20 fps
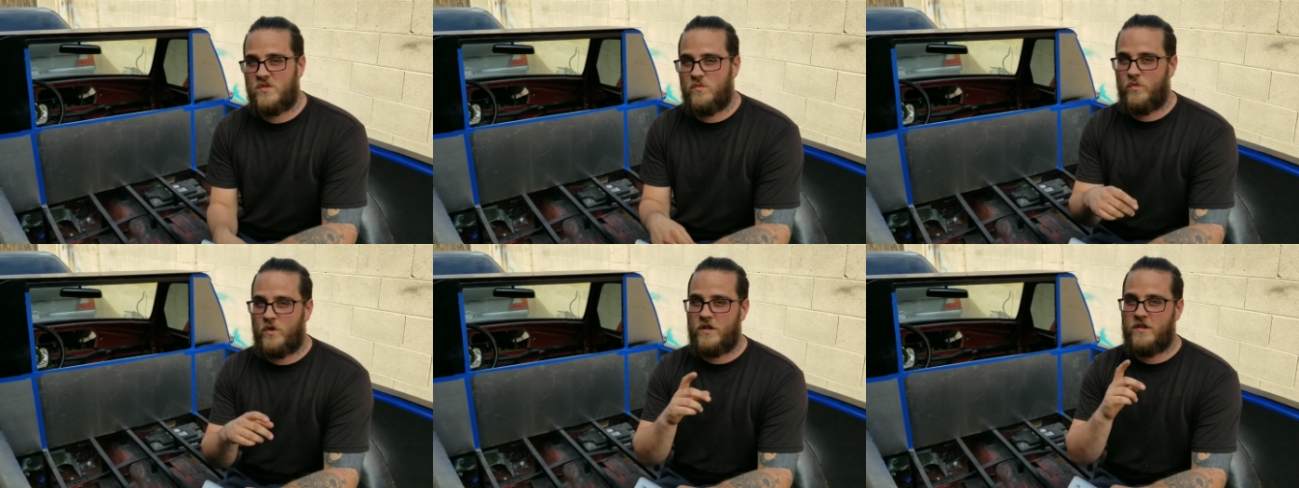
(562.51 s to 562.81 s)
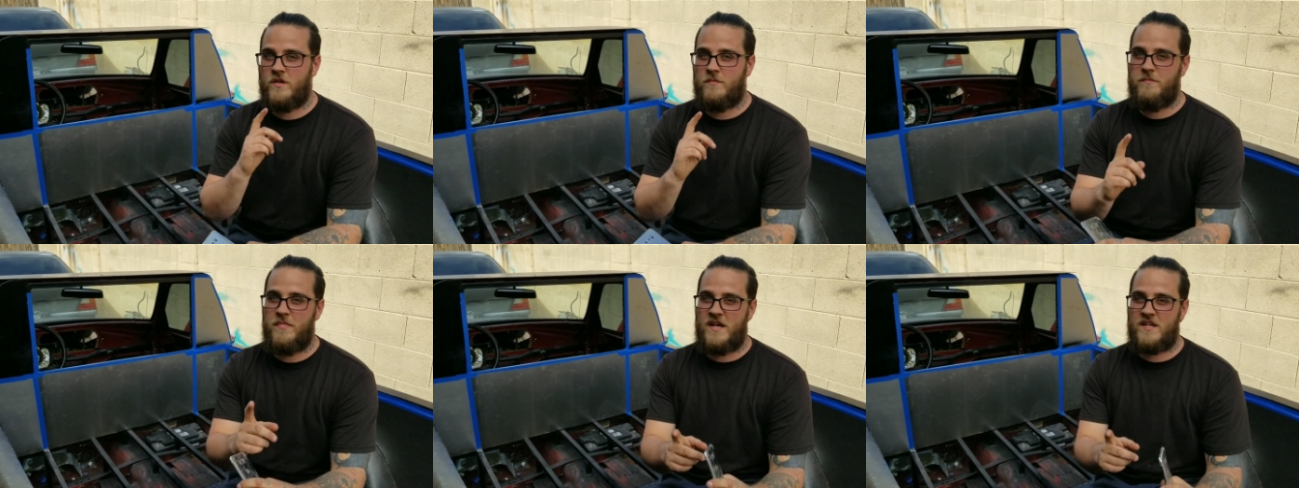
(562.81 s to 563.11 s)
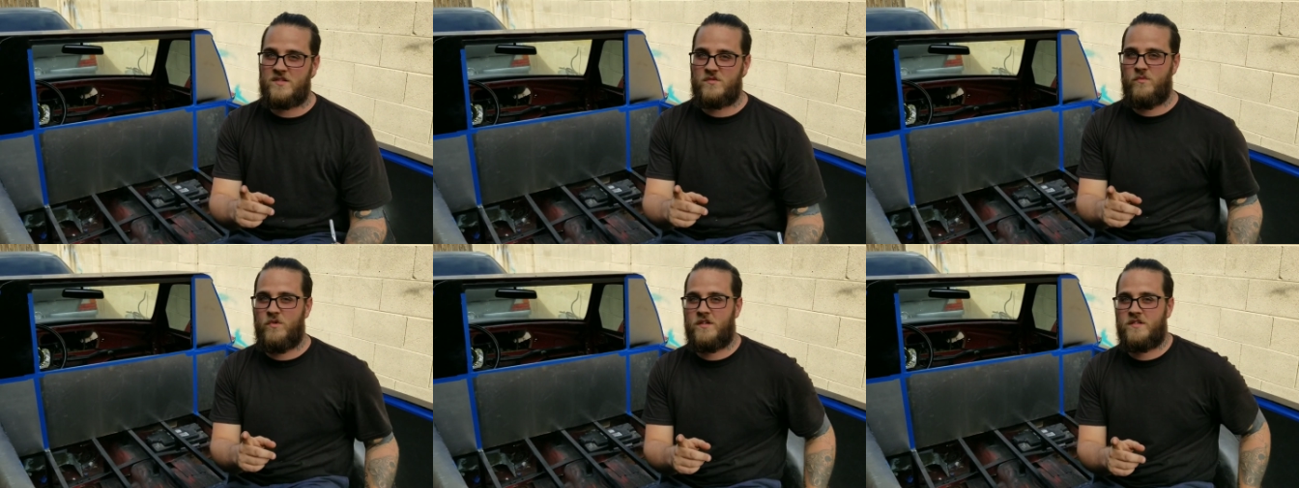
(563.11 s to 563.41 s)
and one of the
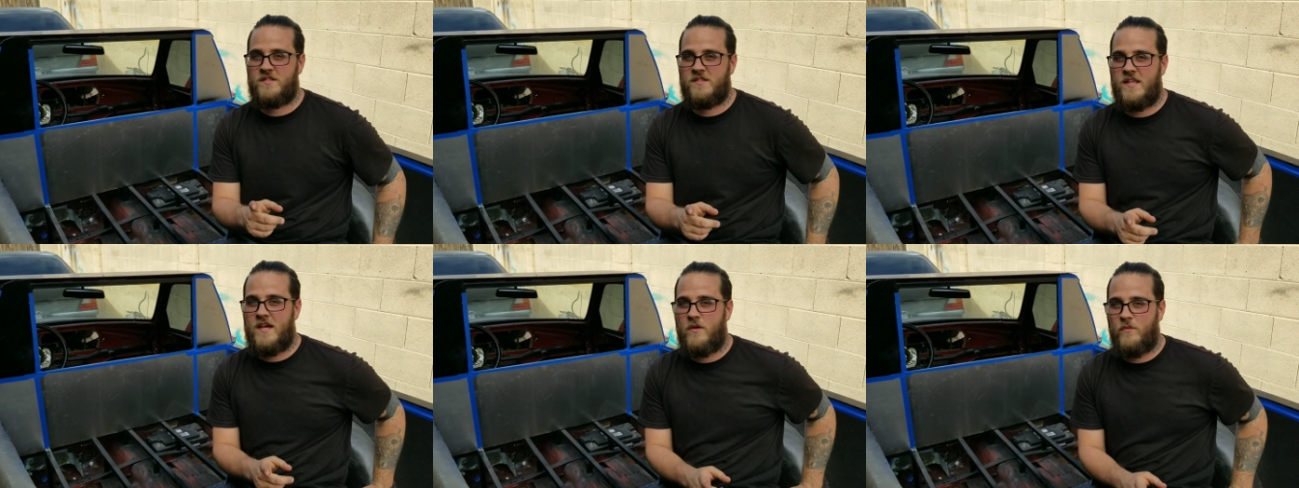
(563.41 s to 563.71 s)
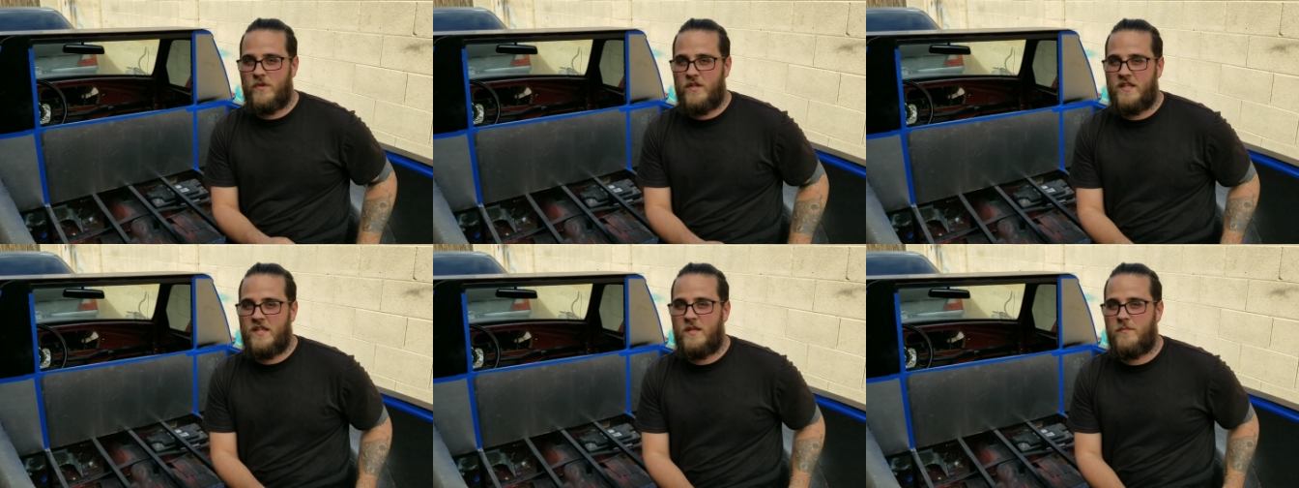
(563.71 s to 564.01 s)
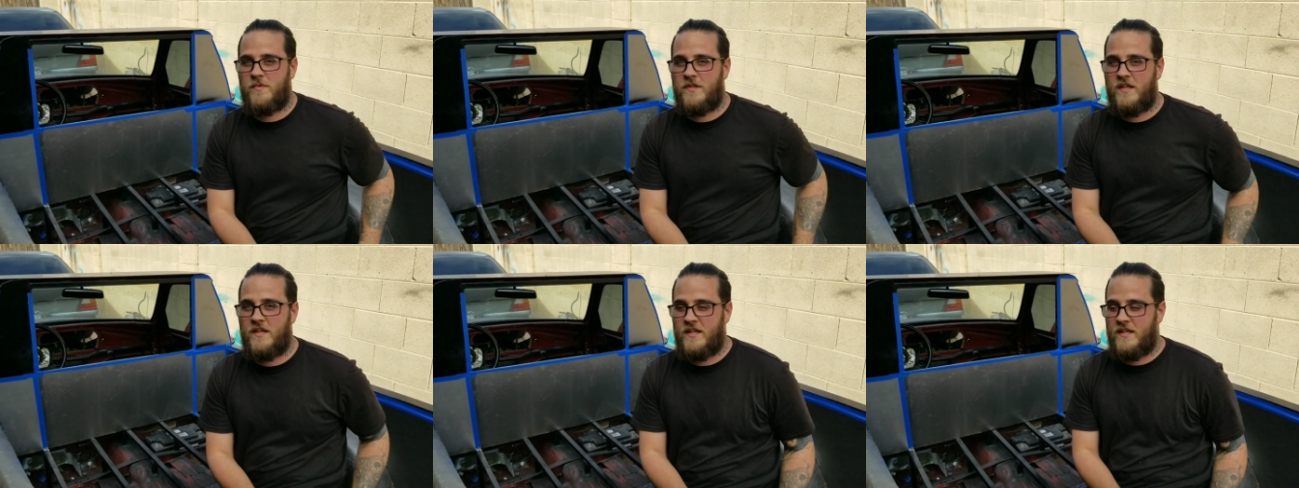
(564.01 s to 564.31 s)
best ones that we
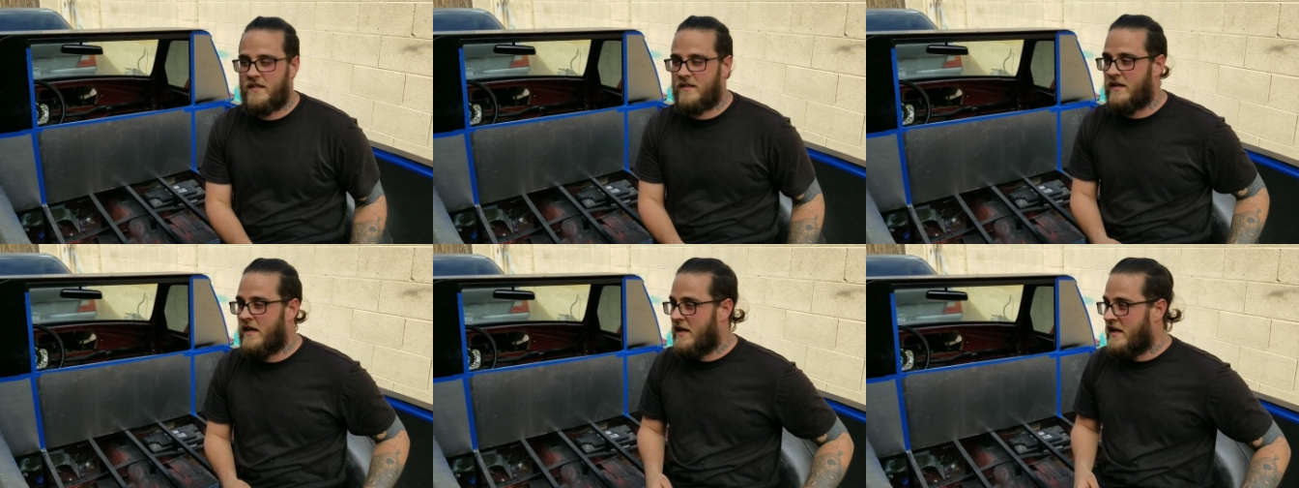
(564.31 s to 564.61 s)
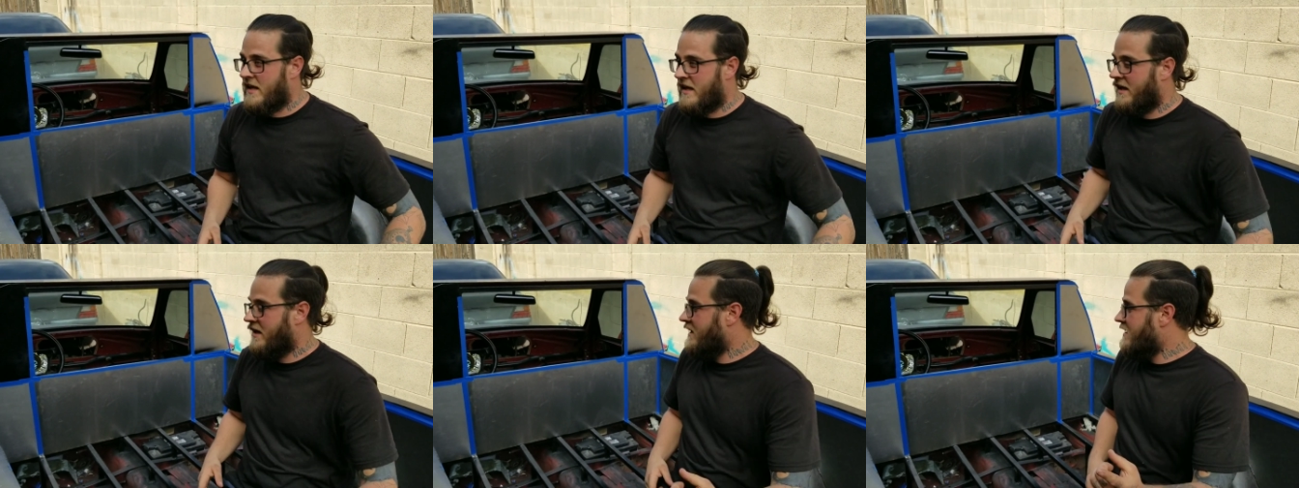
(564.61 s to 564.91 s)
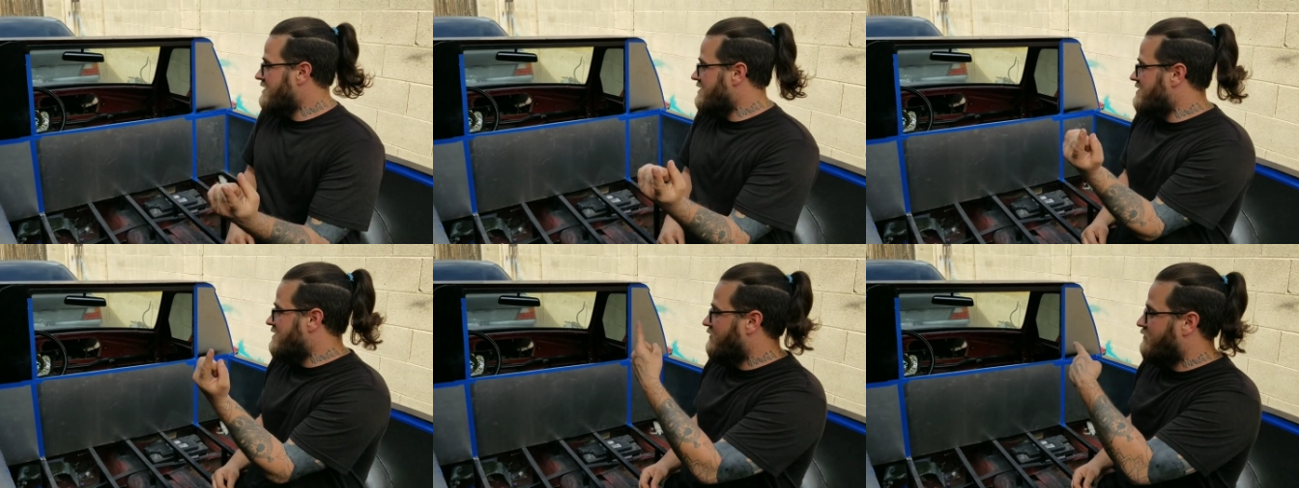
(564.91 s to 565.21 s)
keep getting
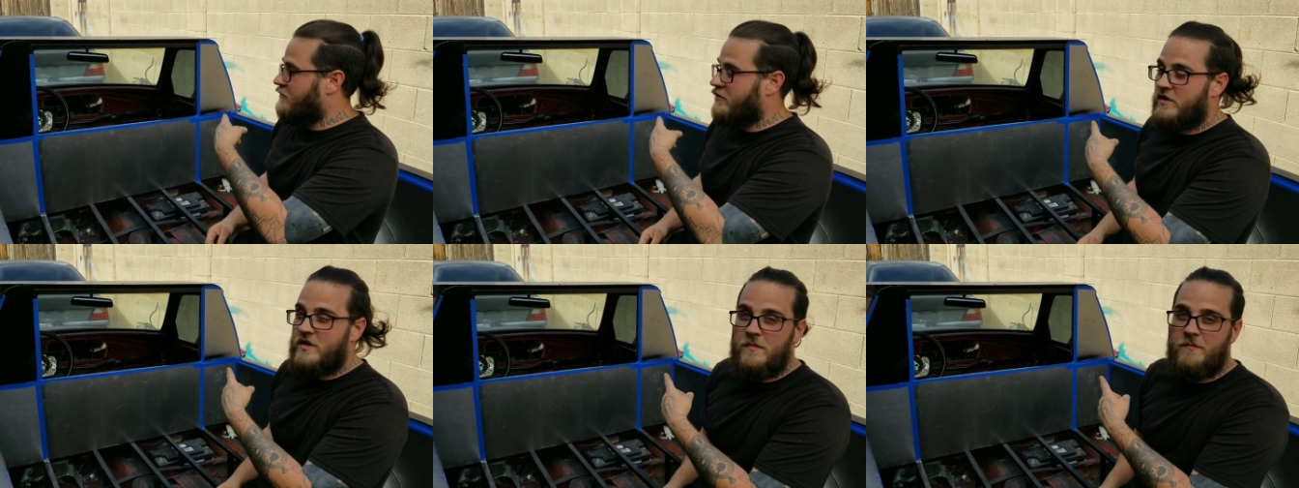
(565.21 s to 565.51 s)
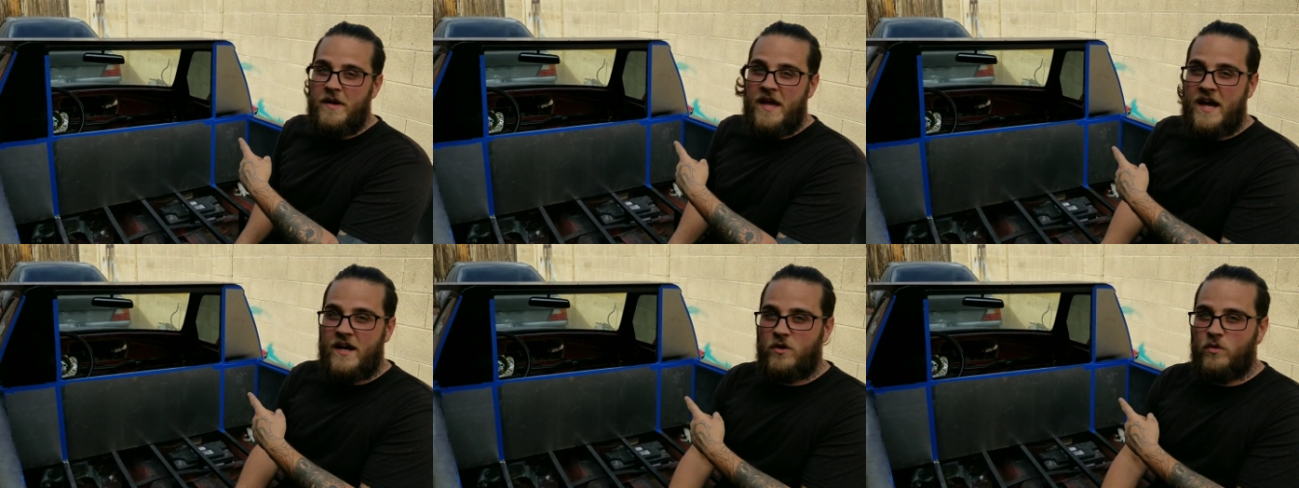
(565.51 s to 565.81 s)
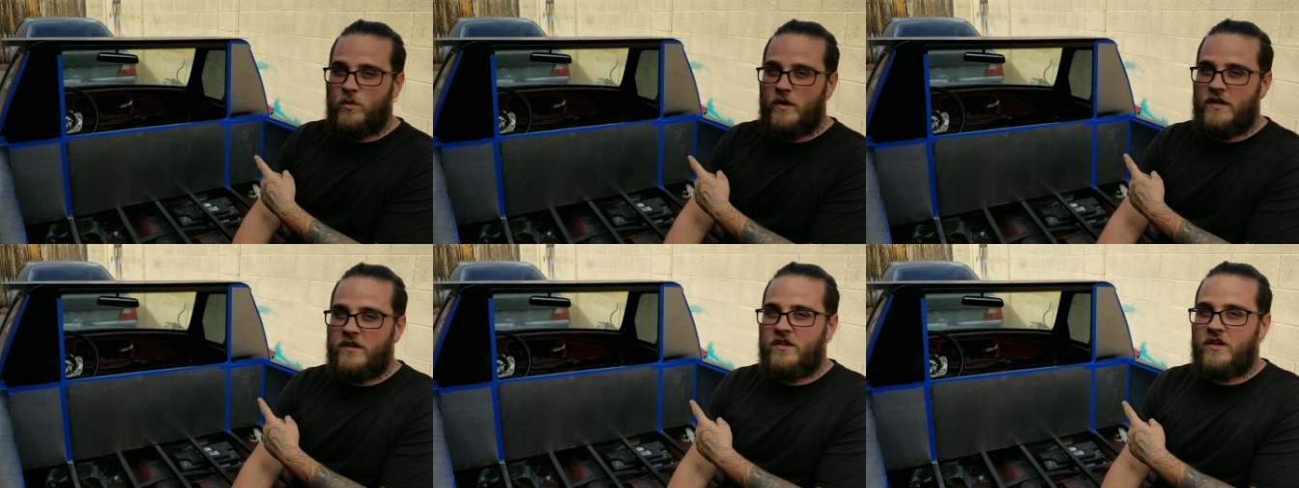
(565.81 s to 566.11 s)
is for the back
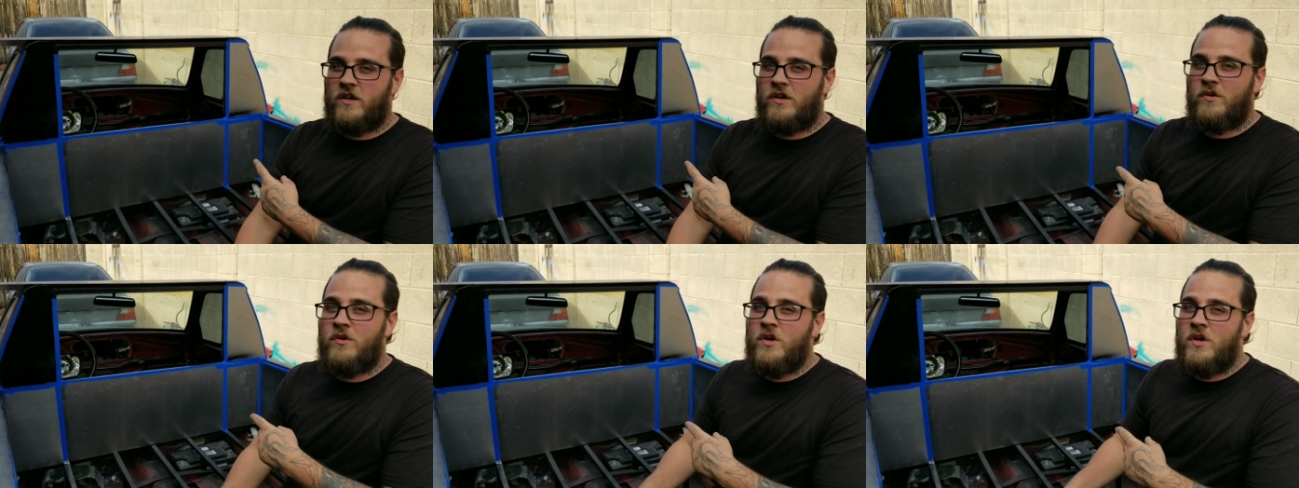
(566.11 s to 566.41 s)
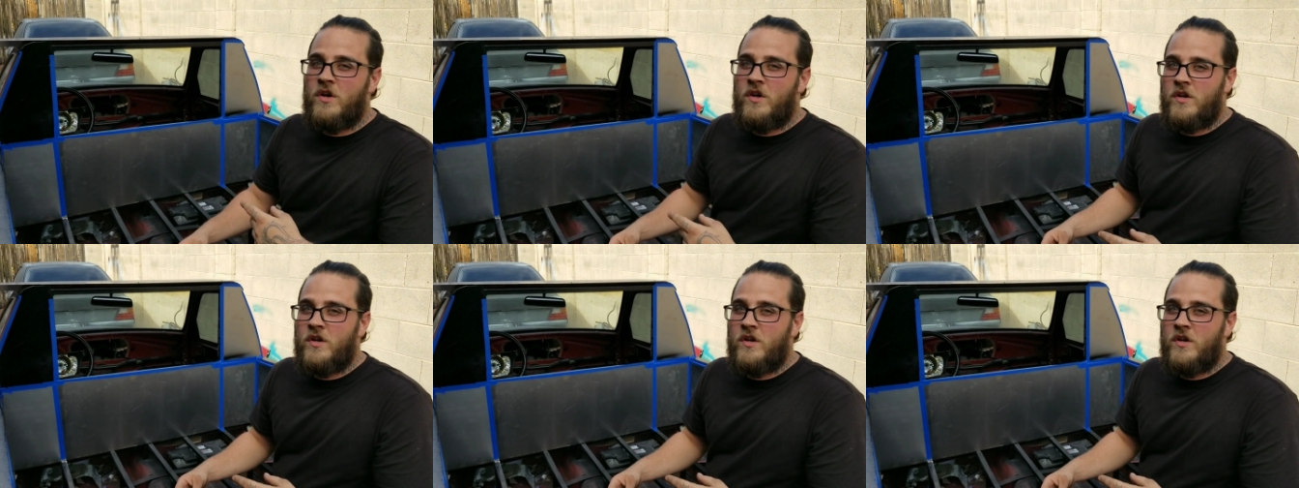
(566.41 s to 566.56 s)
window,